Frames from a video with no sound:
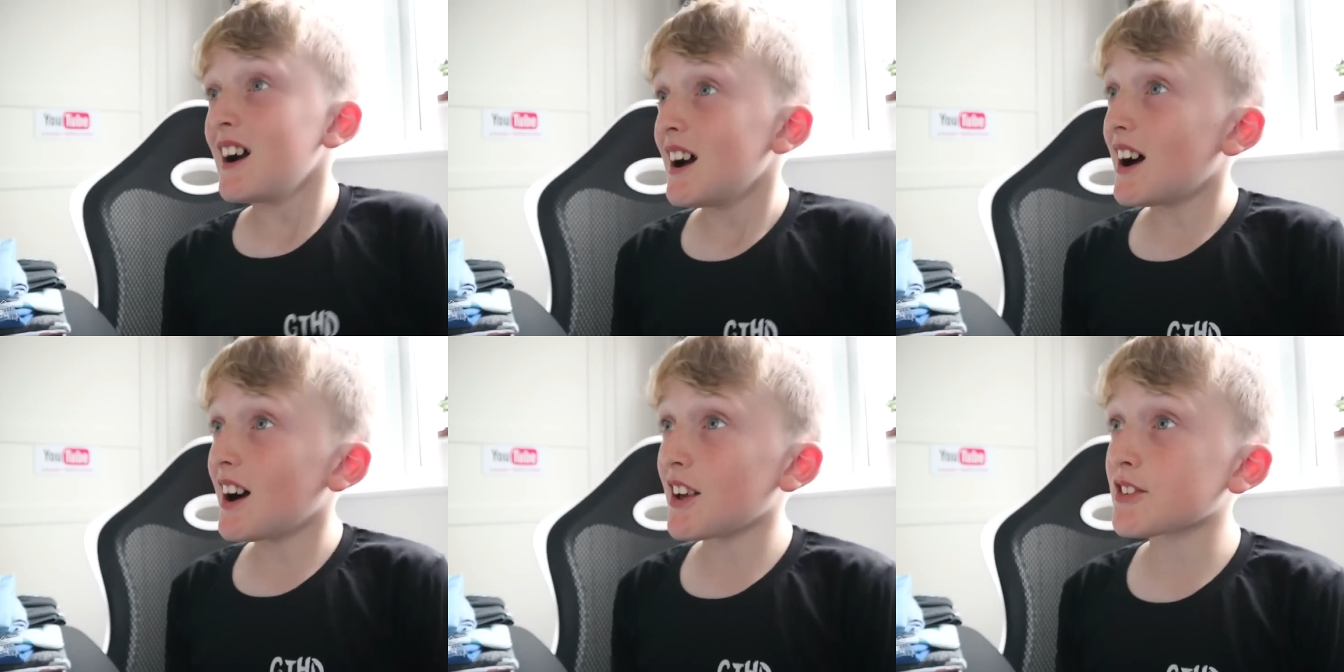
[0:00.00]

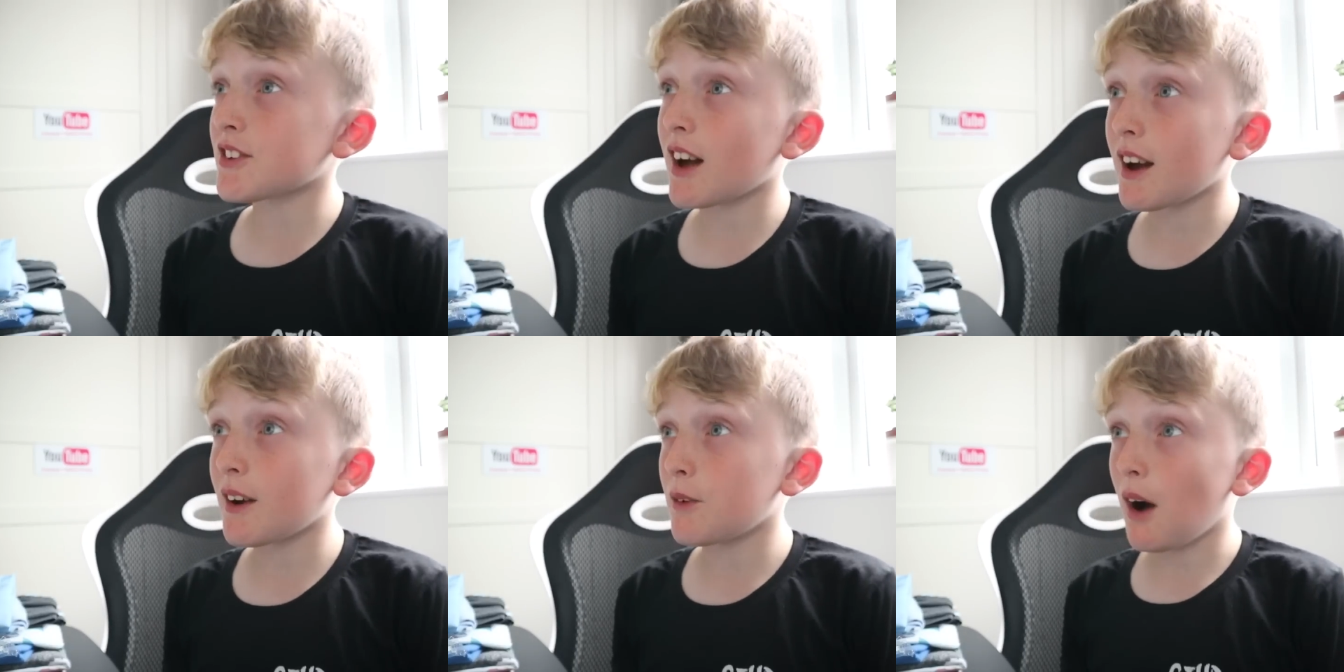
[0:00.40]
And I was
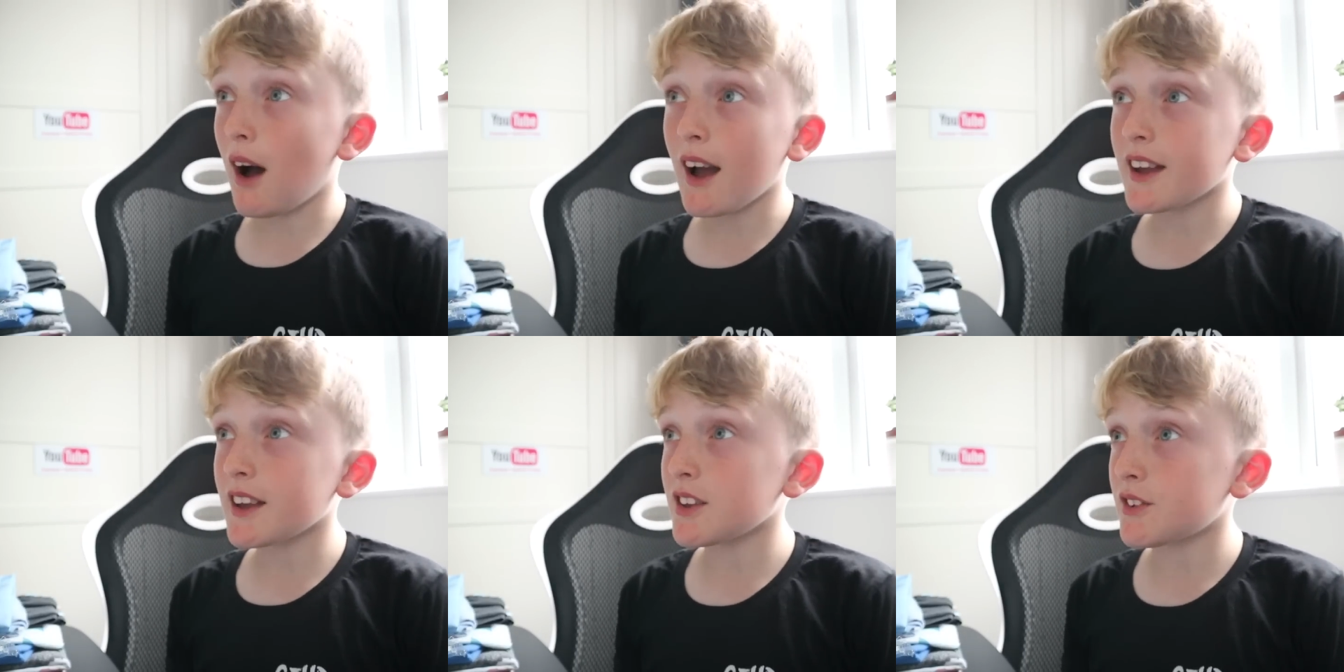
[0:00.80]
like, why
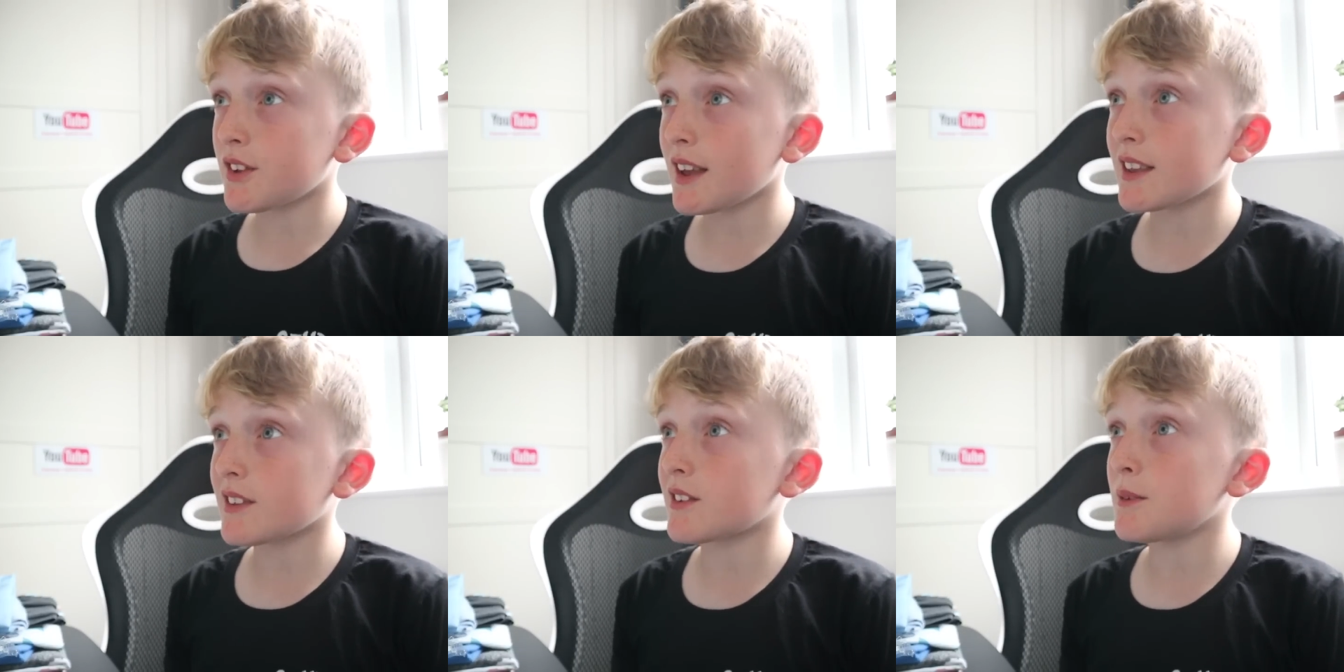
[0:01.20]
are you
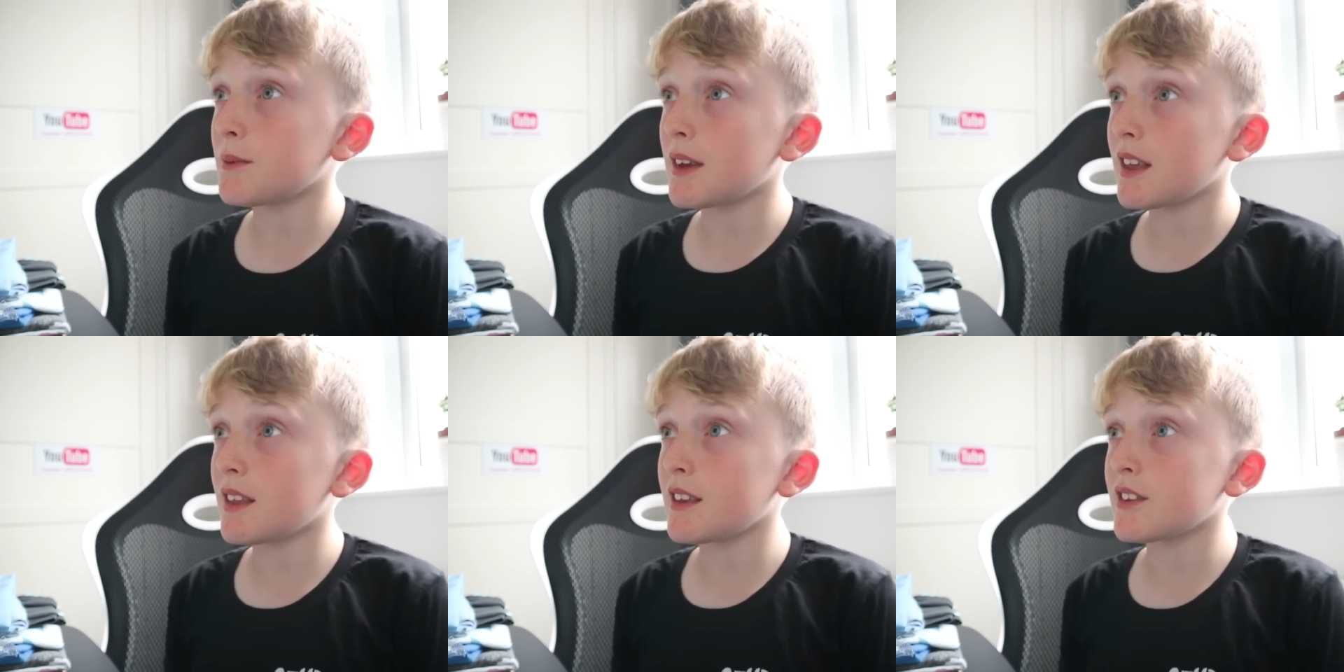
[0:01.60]
texting
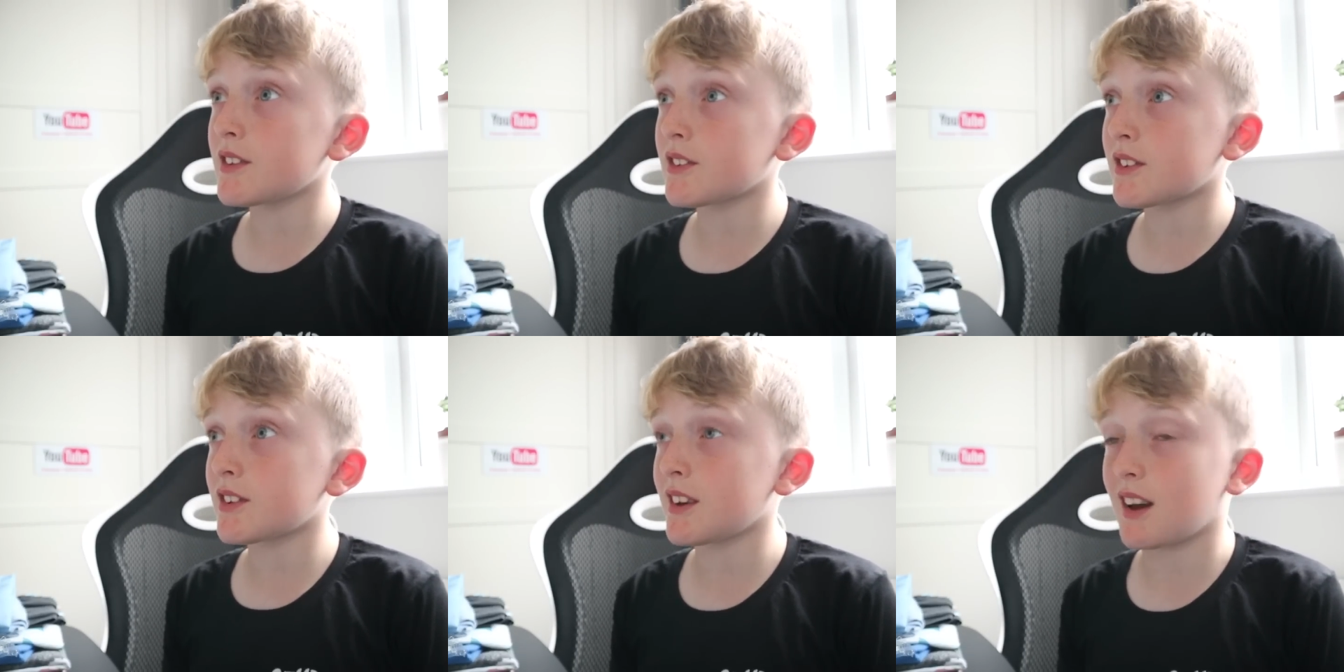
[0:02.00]
me at
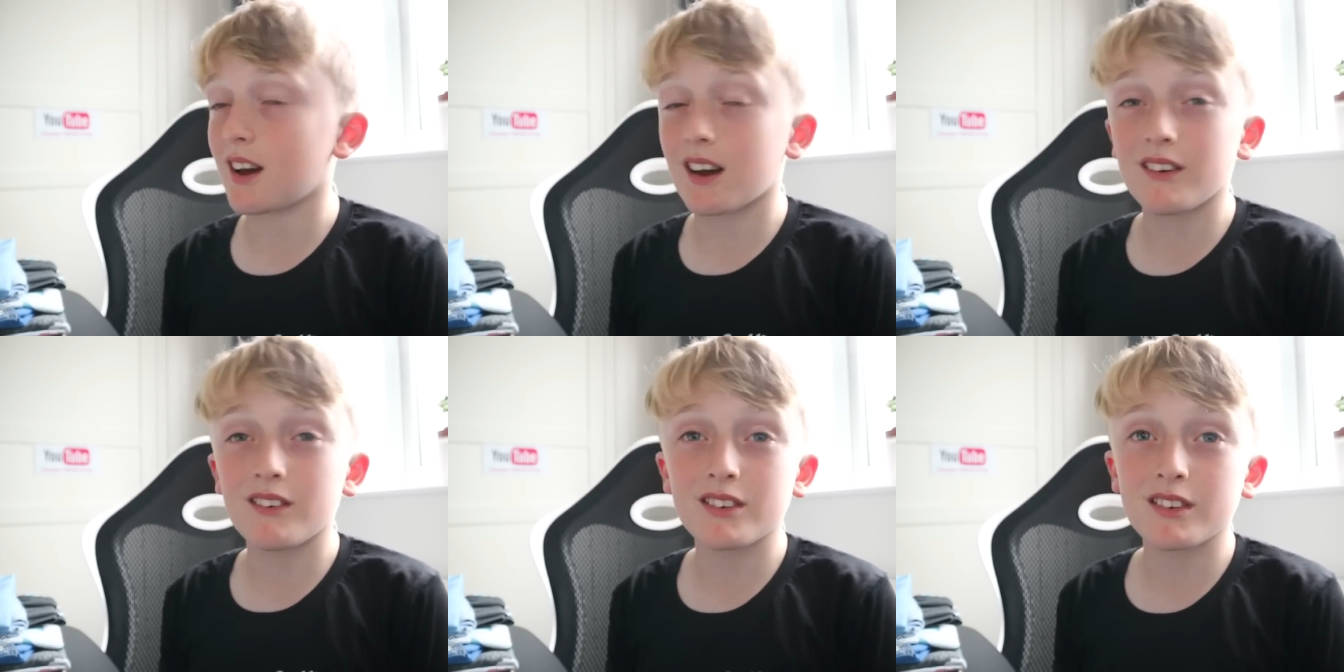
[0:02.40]
this
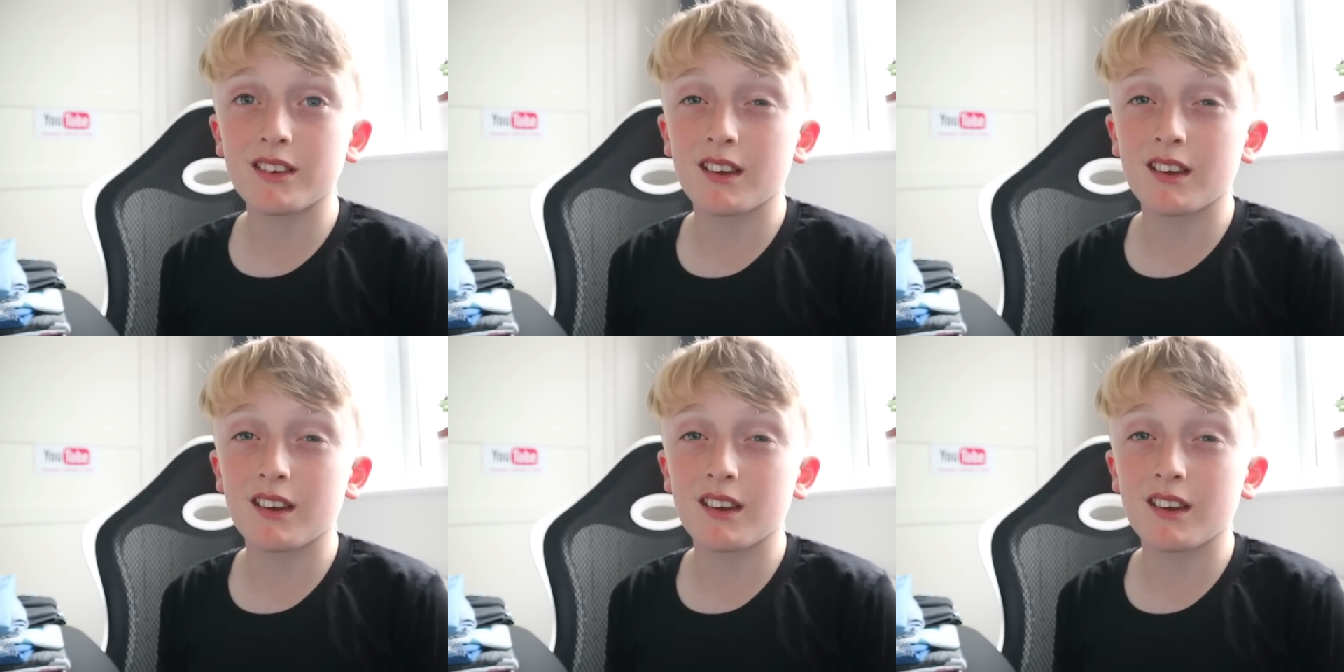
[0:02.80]
time?